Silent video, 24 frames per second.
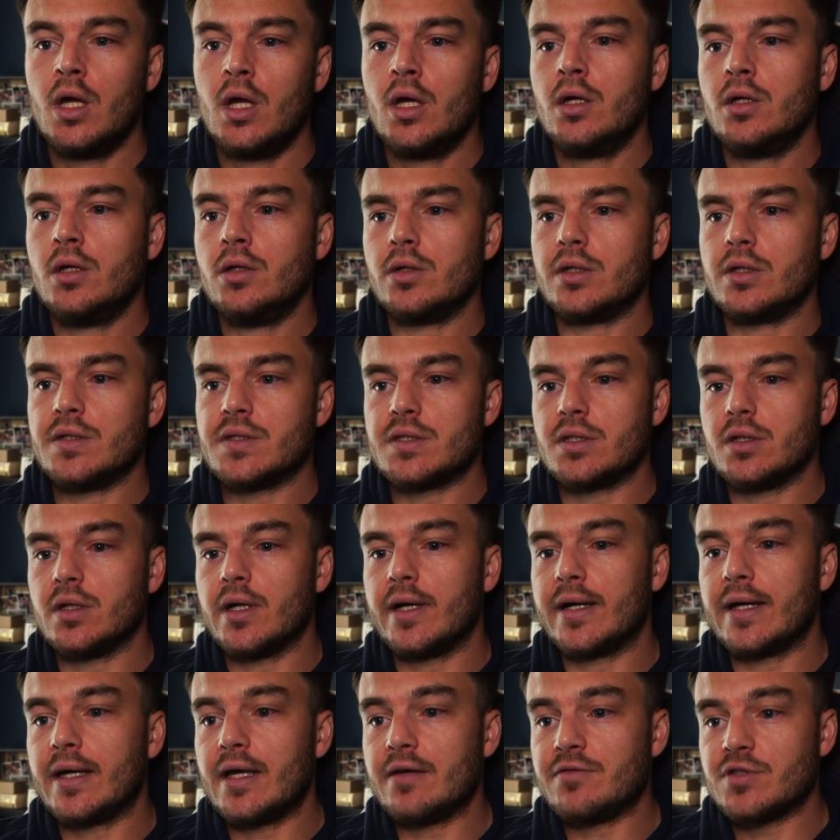You can see here
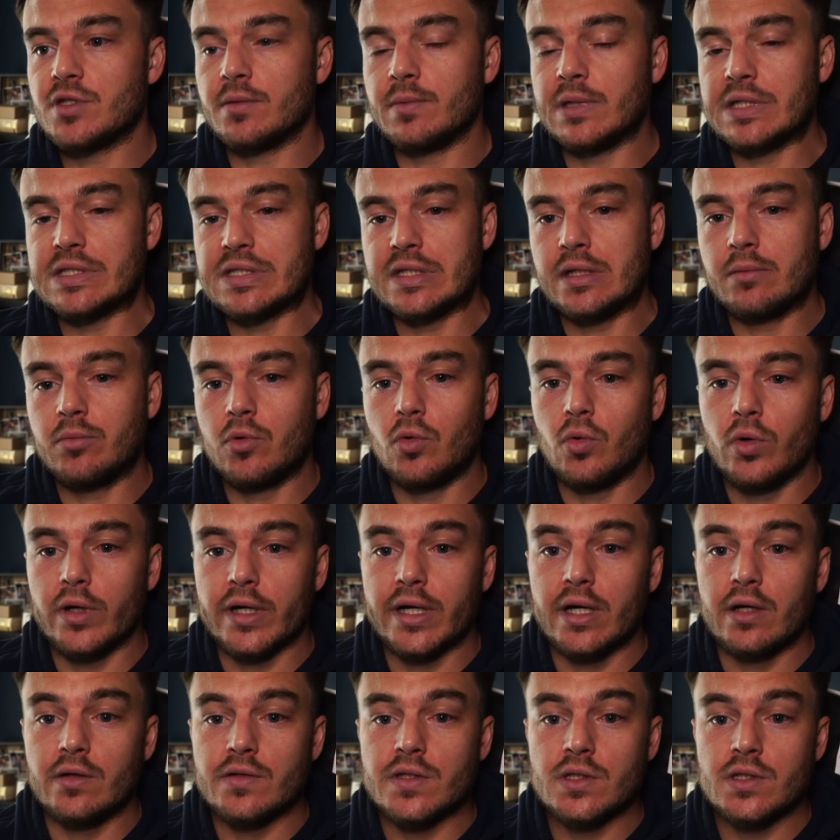I gave some example
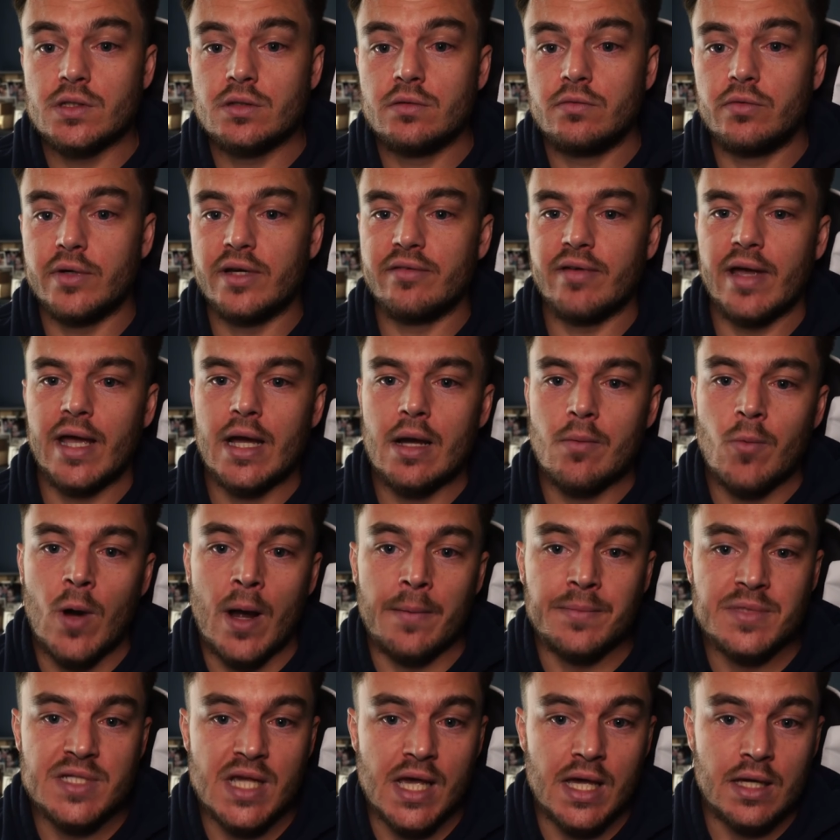workouts. If we have
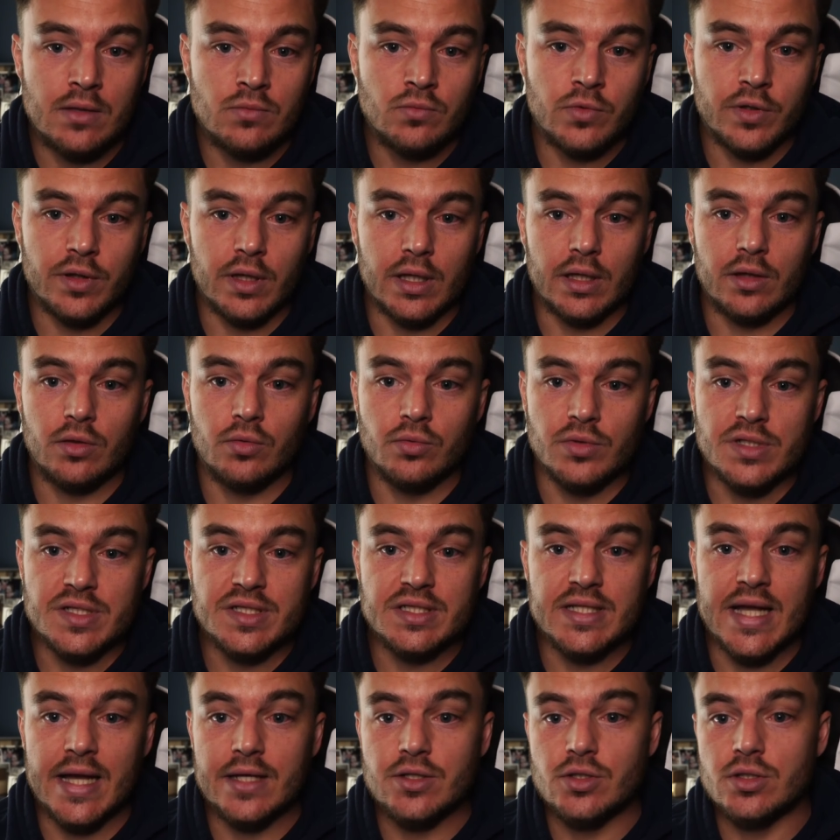AMRAP 10 with like 3
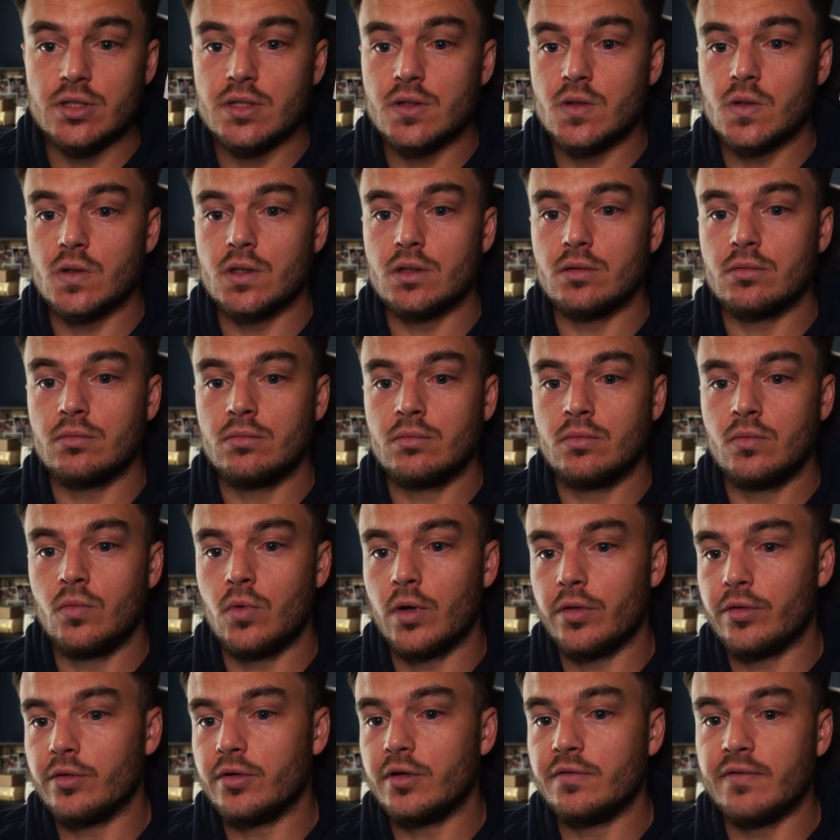snatches at
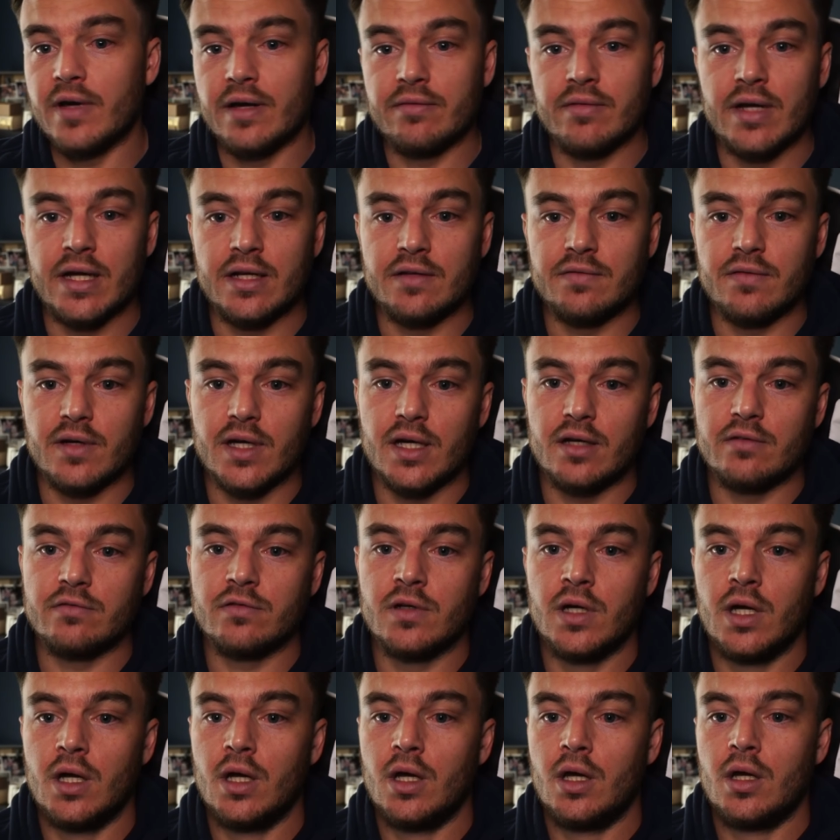135.95,
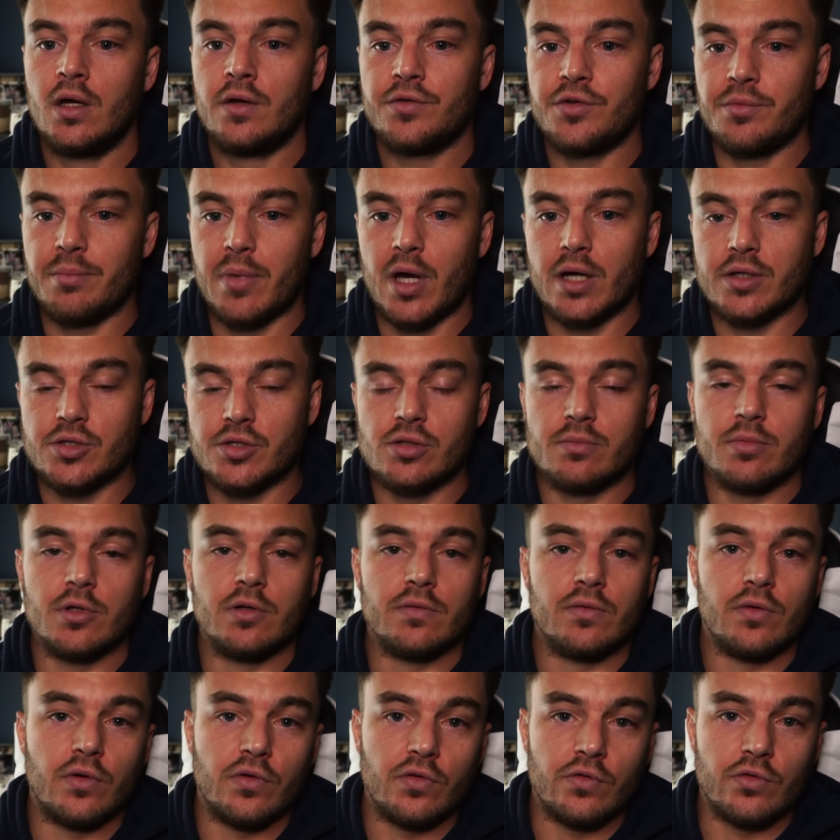some box jump
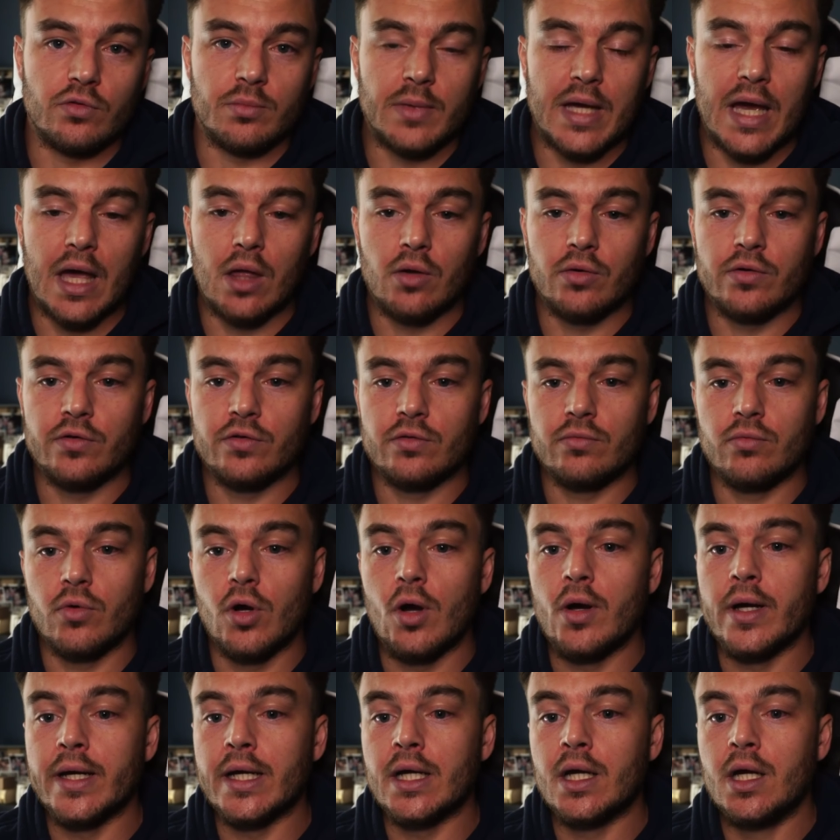overs and some calories of
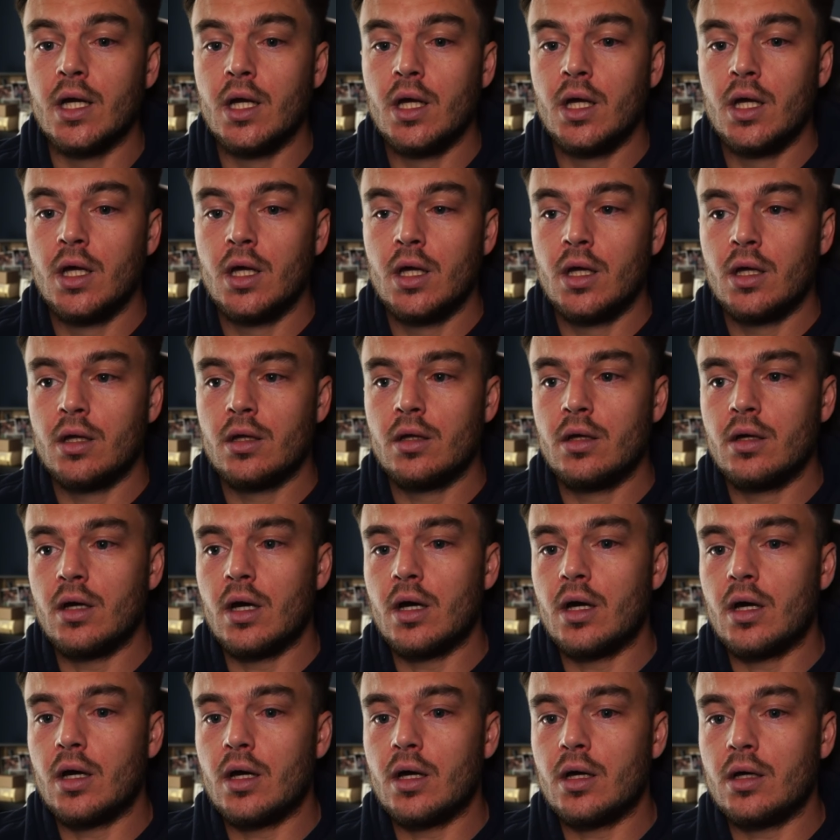rowing,
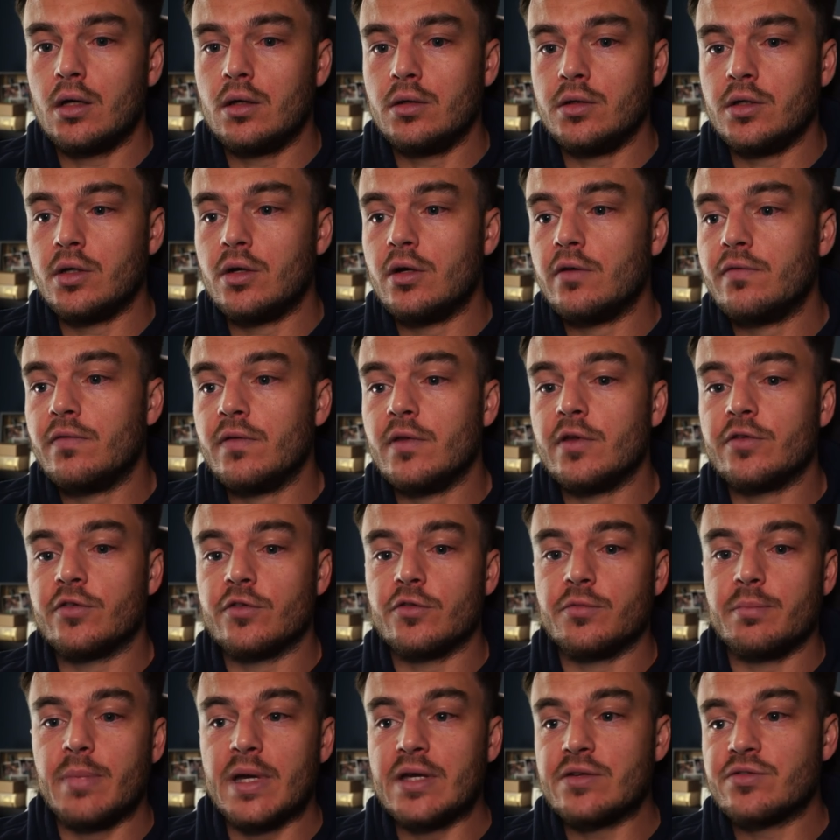if this is
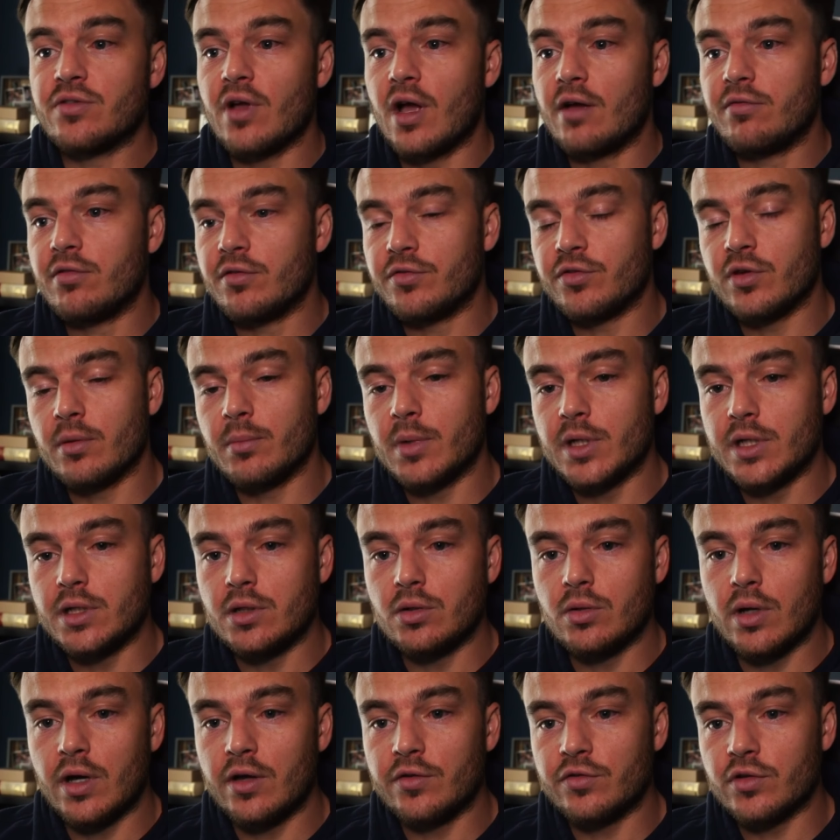based off of somebody who
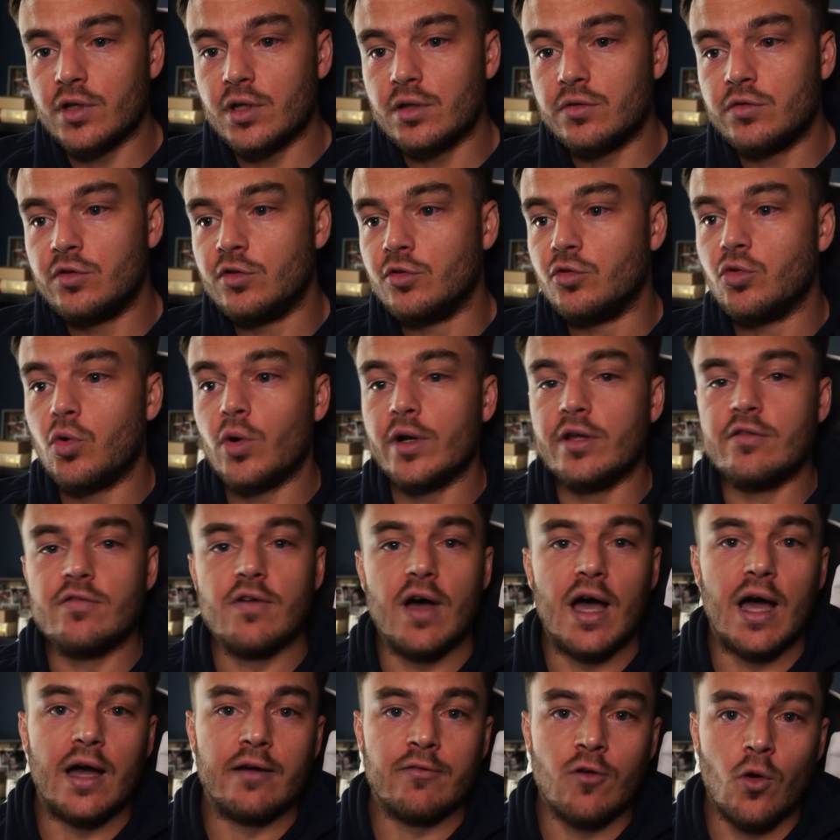has a
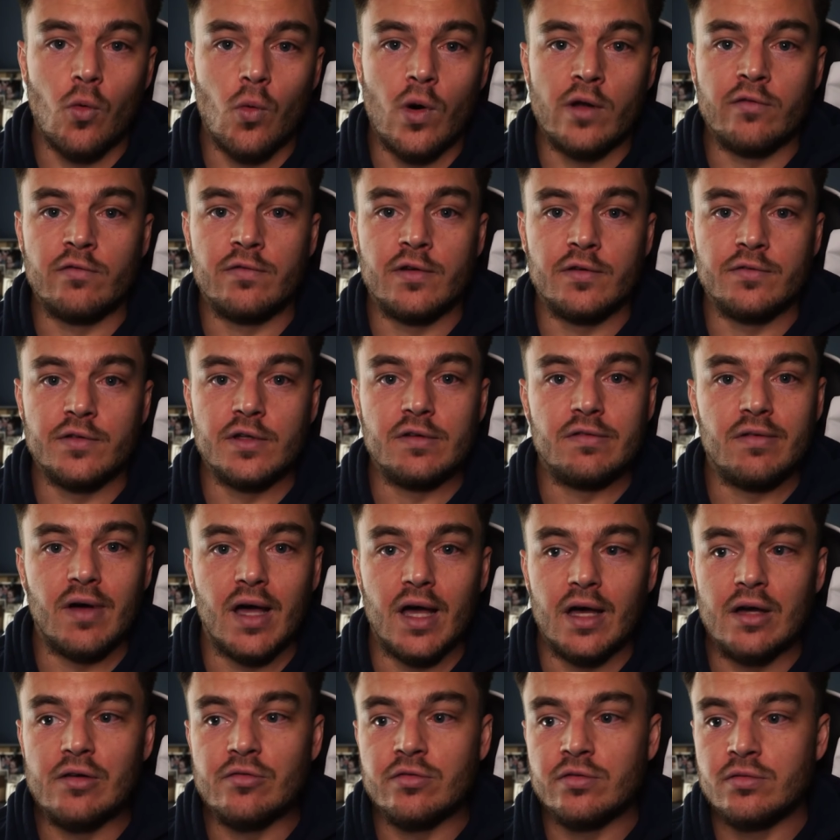225 or
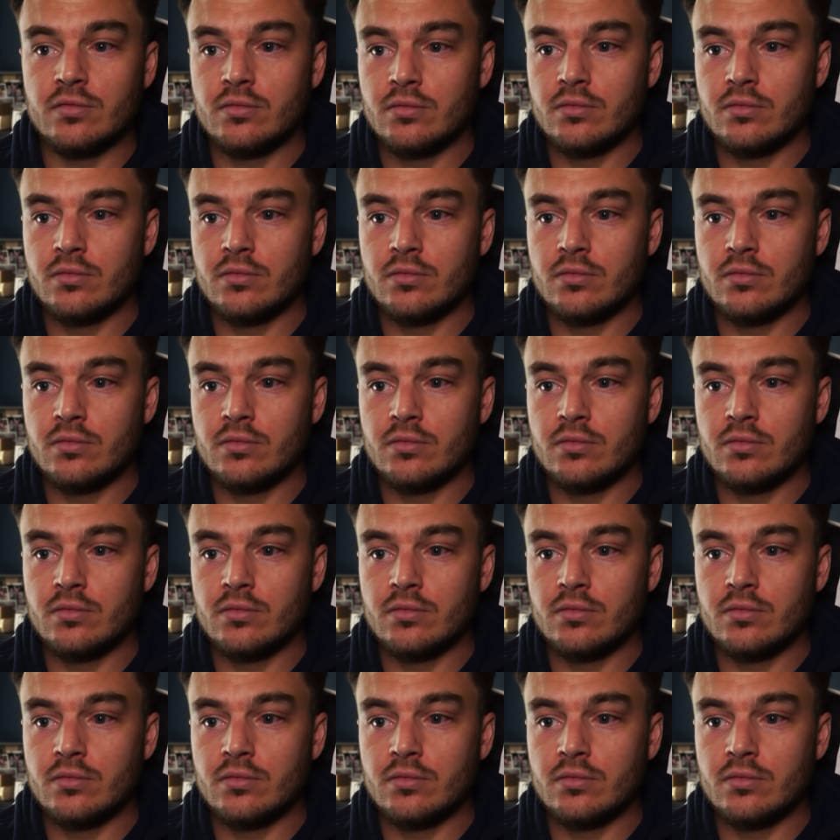155